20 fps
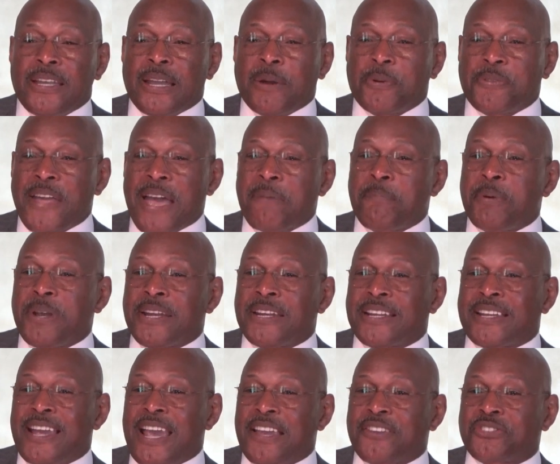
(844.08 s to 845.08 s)
And with that being
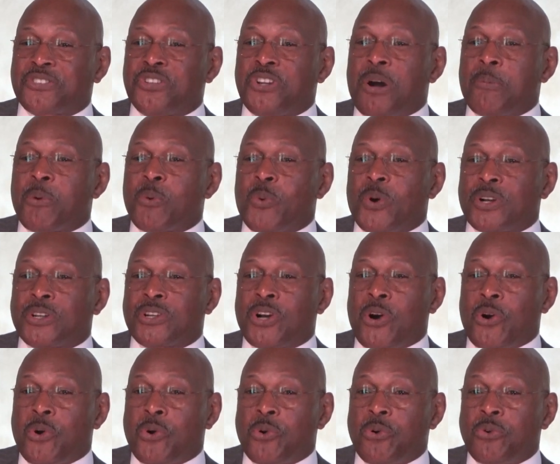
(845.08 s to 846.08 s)
the case, the number one
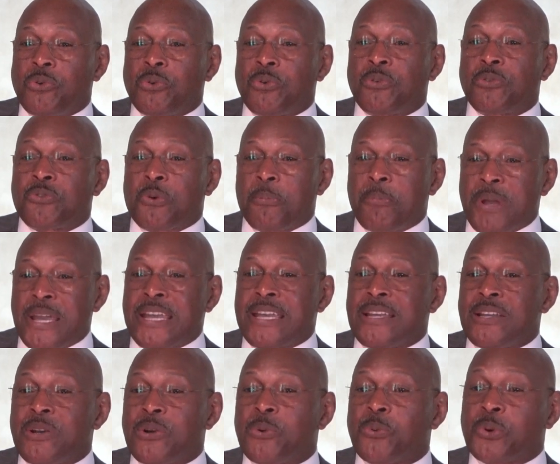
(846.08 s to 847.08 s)
goal for
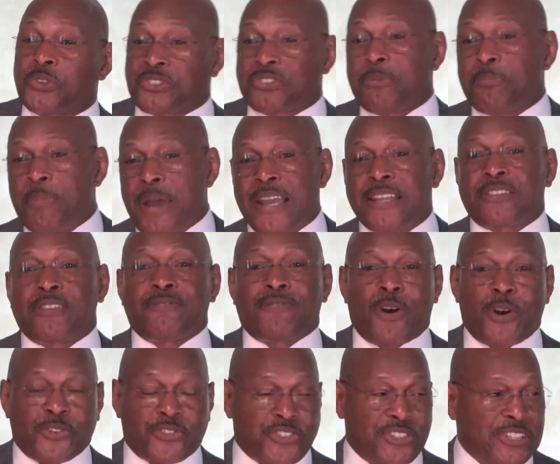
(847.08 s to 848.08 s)
me was to make the
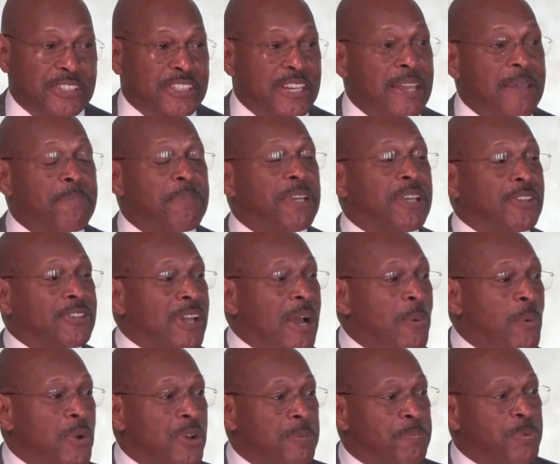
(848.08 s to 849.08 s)
varsity team because I
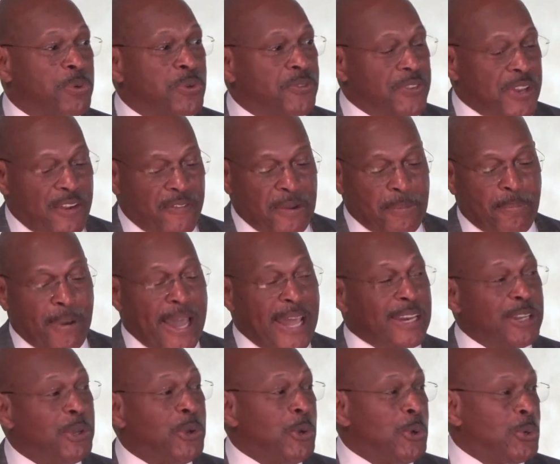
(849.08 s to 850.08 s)
wanted to prove to
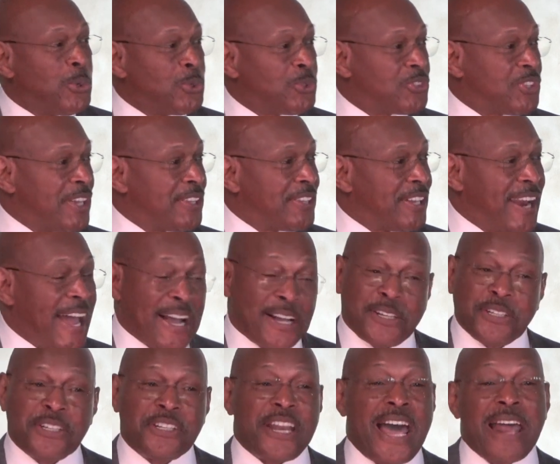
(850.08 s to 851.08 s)
everybody who said that
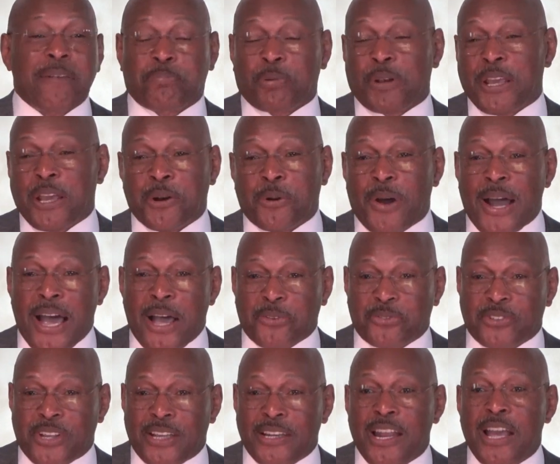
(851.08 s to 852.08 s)
I could not play at
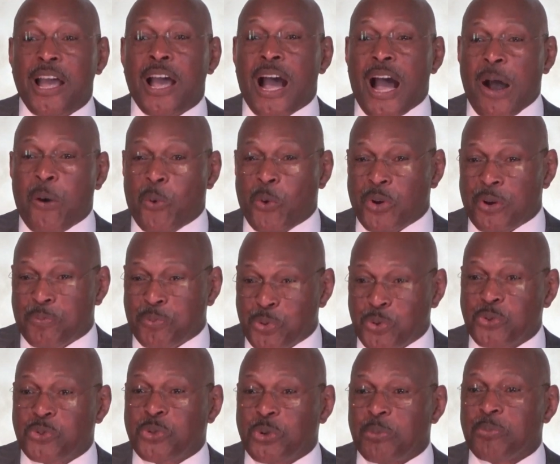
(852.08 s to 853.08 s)
Ohio State, I wanted to
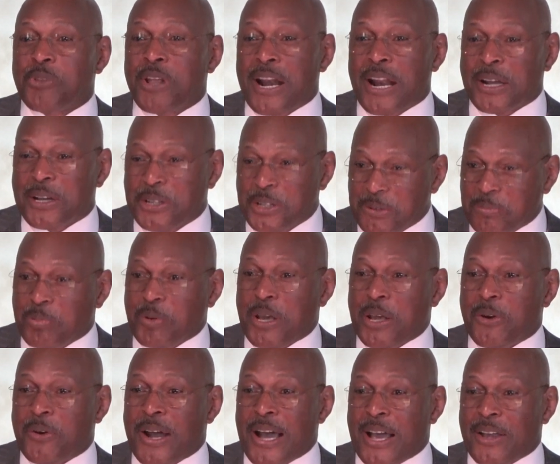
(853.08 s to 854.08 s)
prove to them that I could play
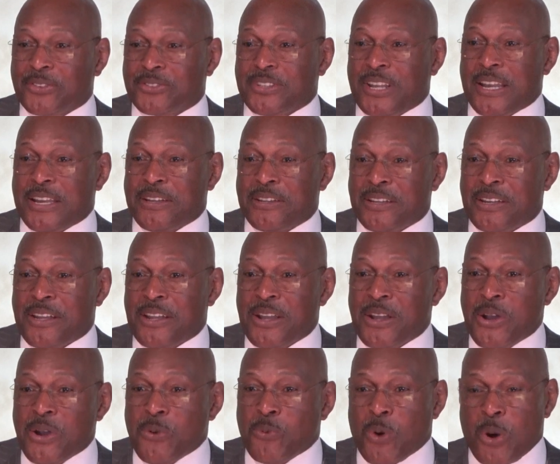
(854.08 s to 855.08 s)
at Ohio State.
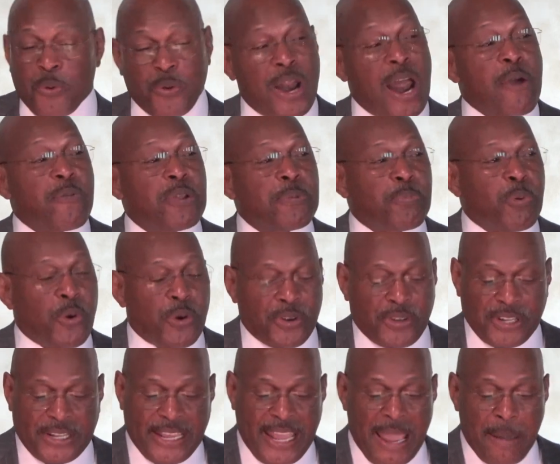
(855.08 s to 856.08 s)
Well, when I
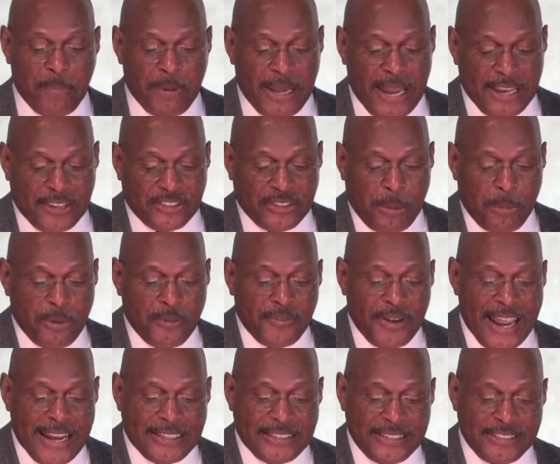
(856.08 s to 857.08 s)
reported to camp in that summer of
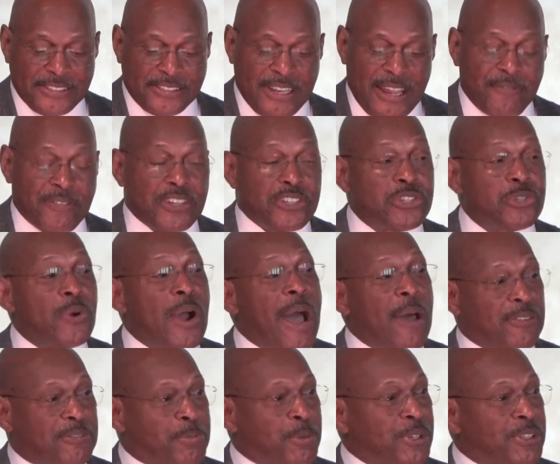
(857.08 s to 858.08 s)
1972,
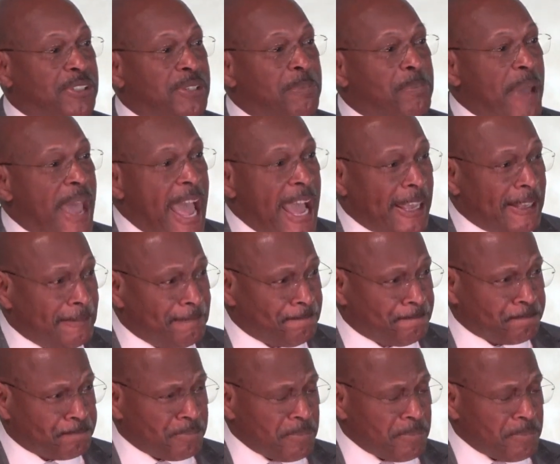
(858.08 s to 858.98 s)
I was put at the back.